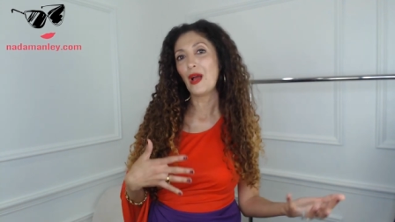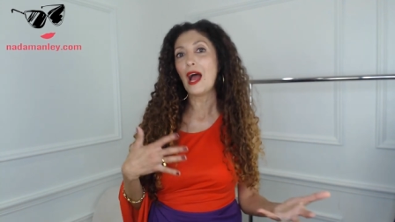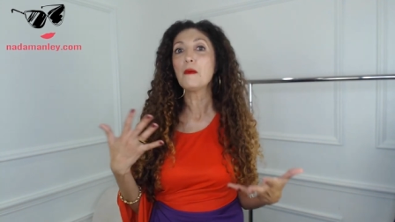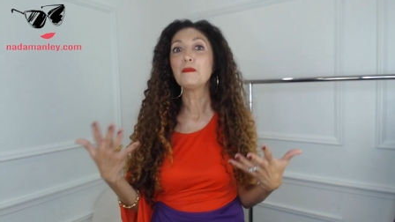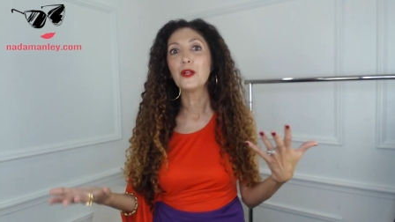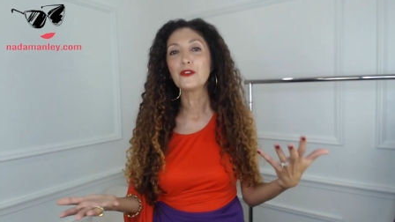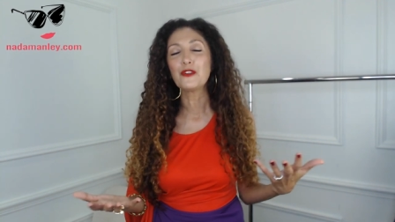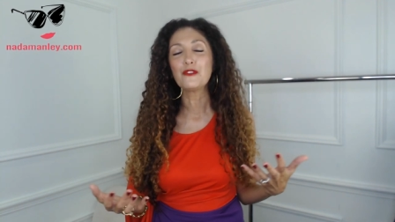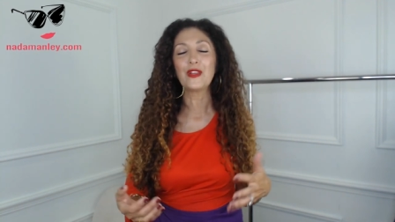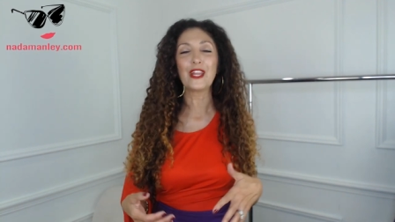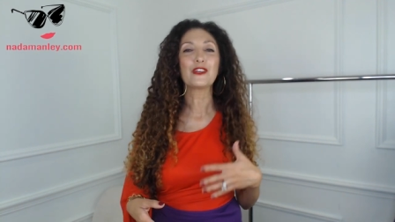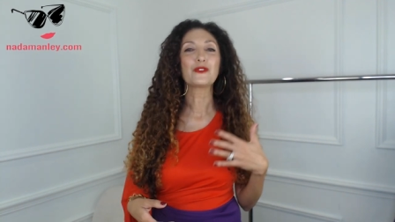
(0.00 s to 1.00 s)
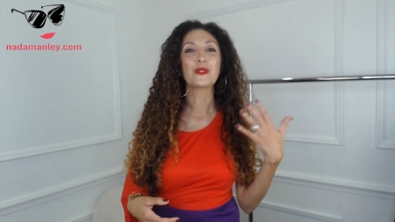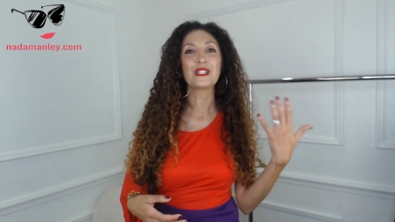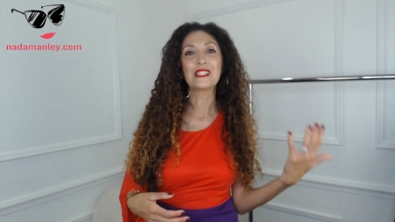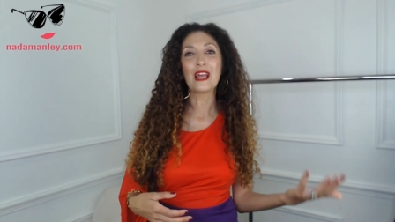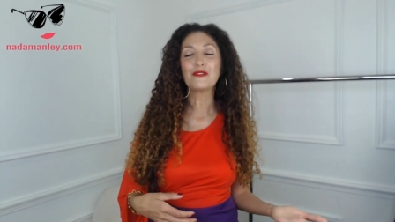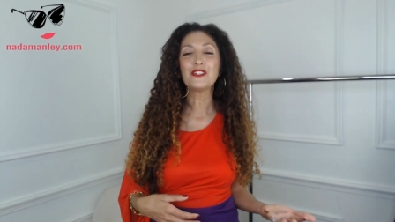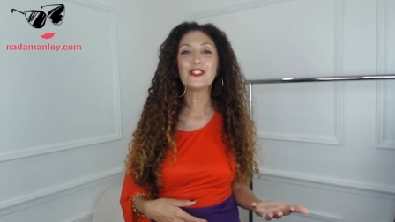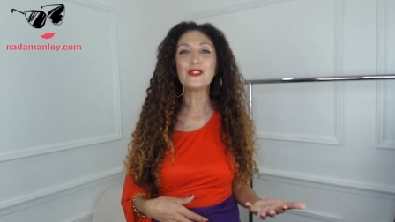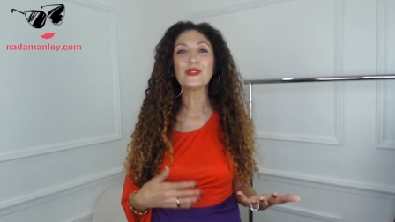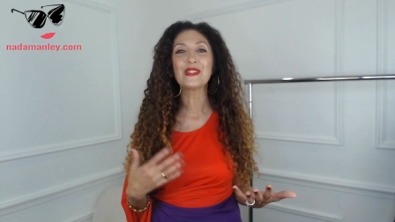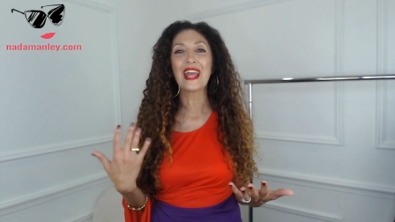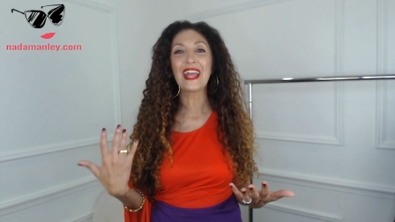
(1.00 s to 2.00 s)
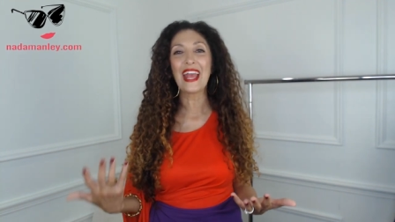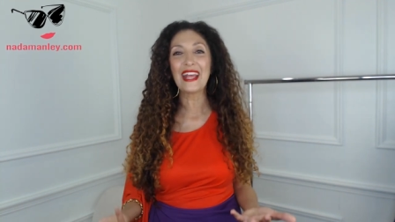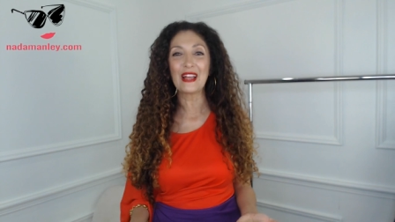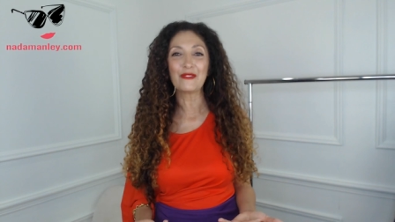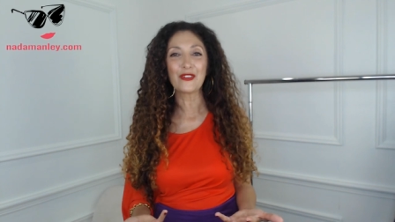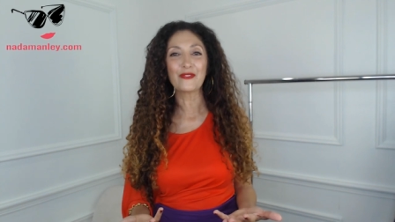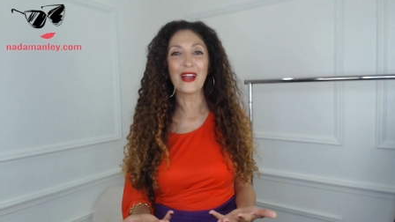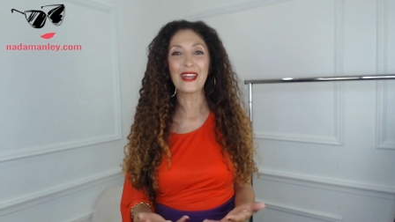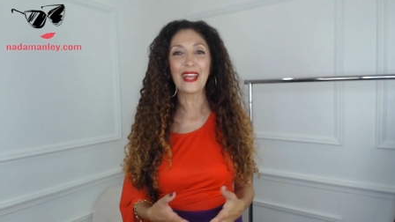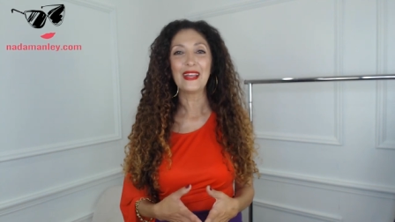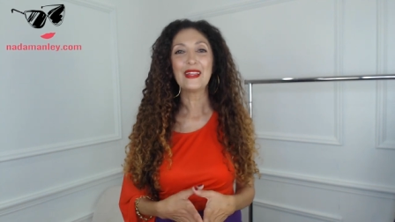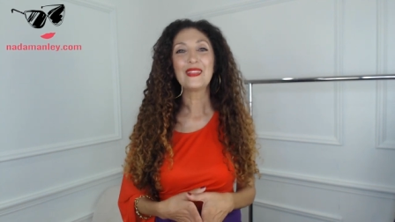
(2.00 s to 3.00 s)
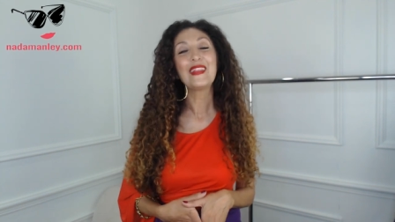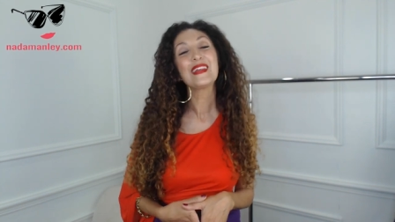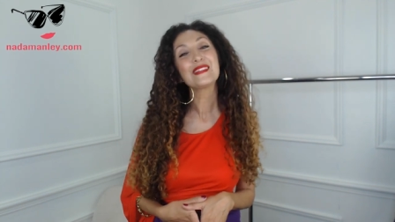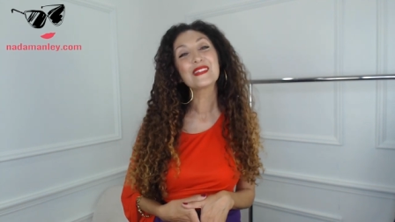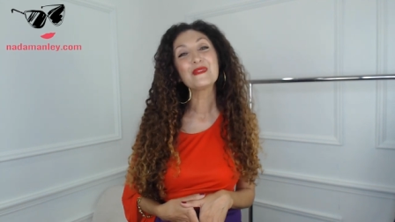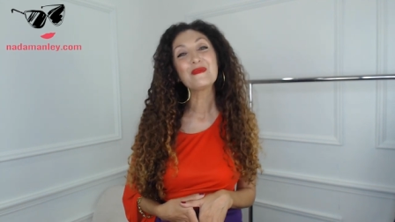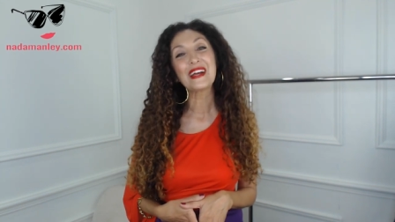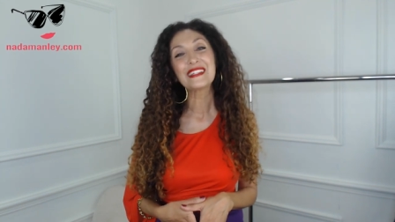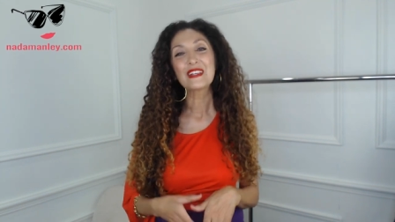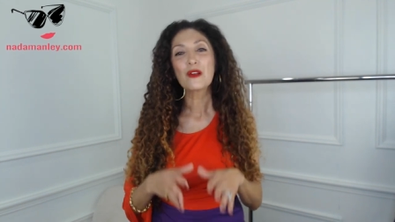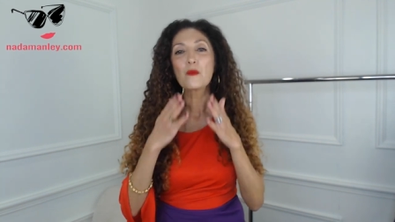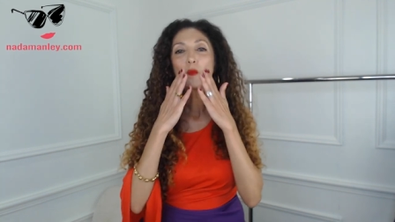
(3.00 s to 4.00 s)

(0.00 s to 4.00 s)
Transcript: upload new videos, which is every Tuesday and every Friday. Thanks so much.